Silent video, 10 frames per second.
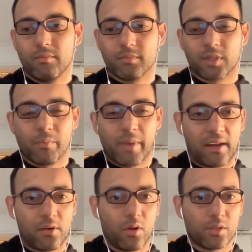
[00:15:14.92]

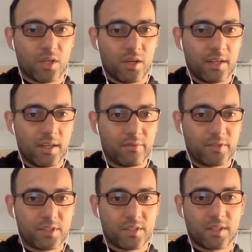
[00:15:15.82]
competitor
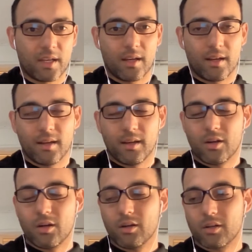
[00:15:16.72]
alternatives
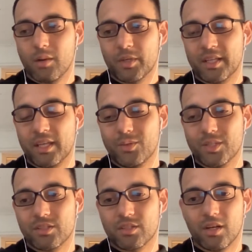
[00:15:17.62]
are common
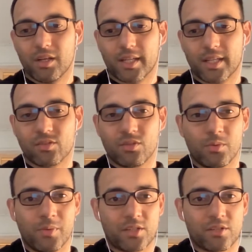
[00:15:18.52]
keywords to target.
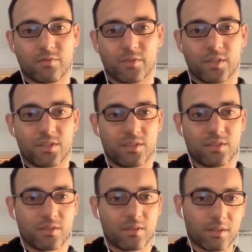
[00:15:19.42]
Supermetrics
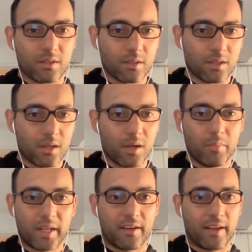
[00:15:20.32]
versus
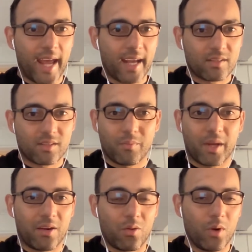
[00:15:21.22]
competitor X,
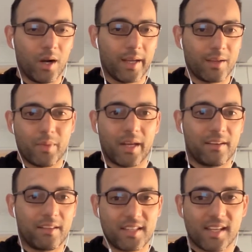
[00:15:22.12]
competitor Y,
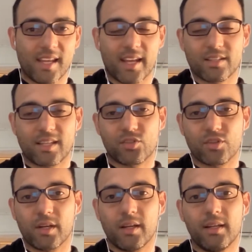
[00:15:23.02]
competitor Z, etc.